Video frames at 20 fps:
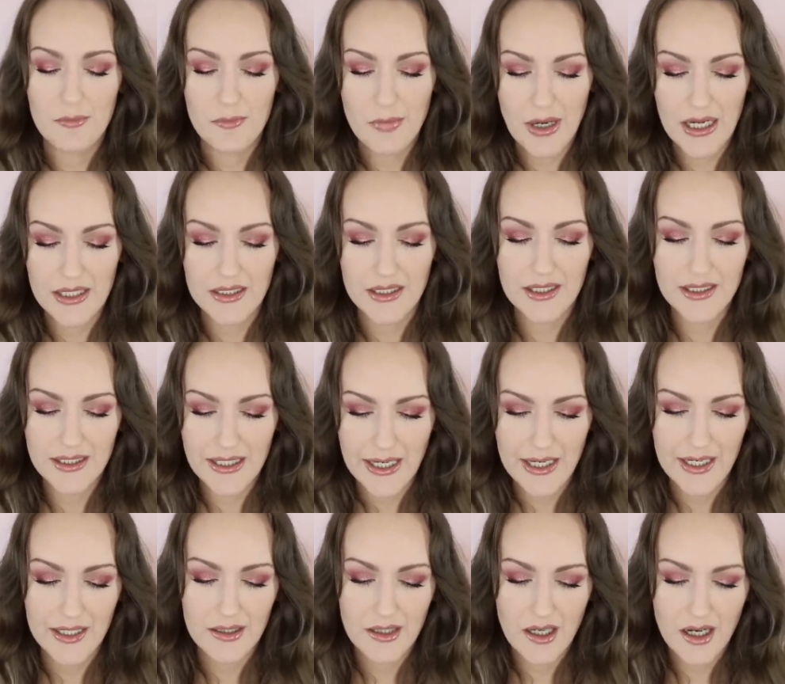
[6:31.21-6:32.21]
But
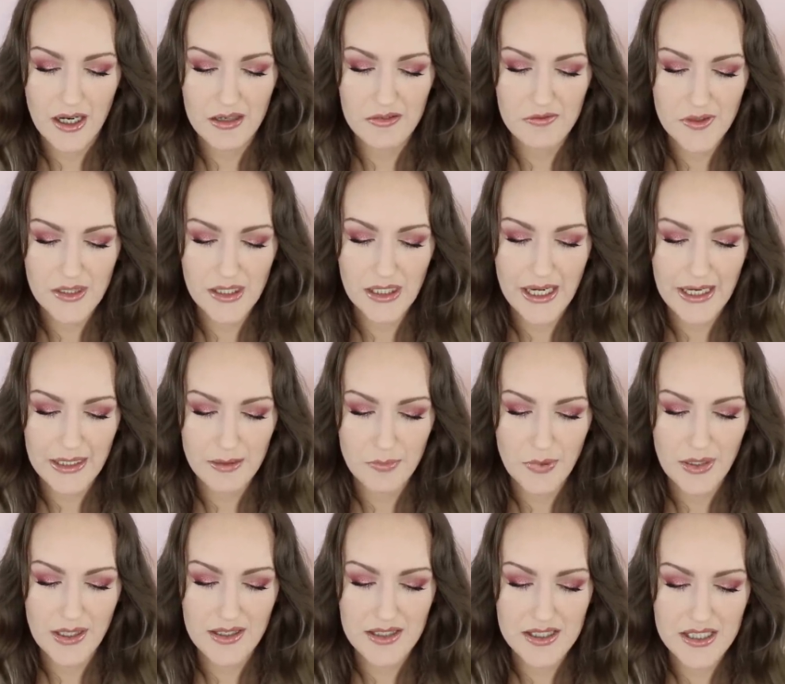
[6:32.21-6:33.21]
yeah, I feel like
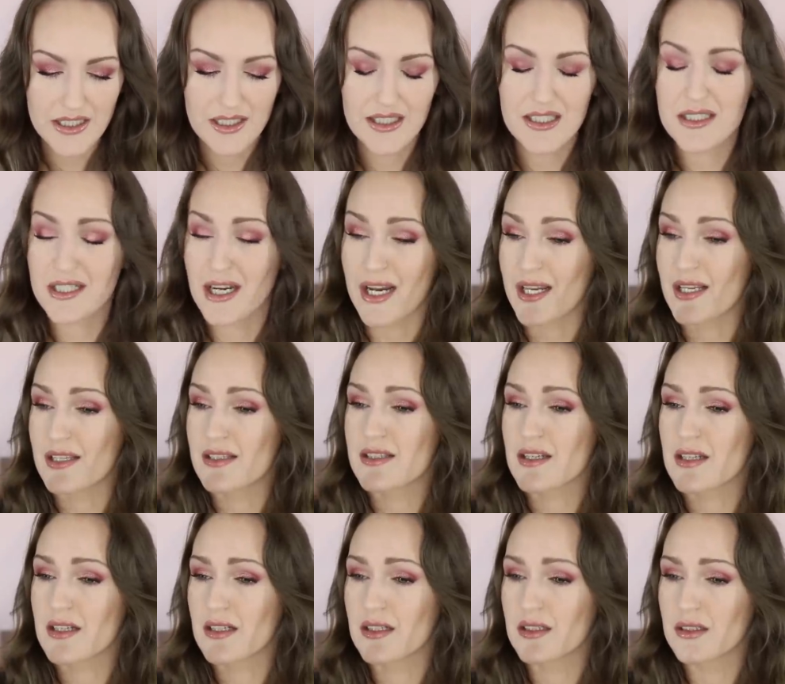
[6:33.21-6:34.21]
because it
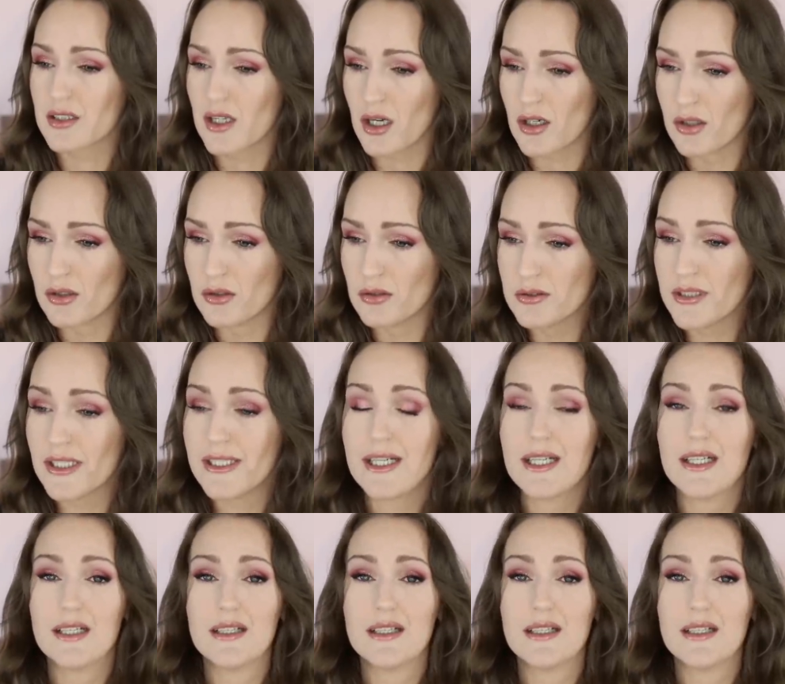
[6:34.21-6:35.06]
contains gold,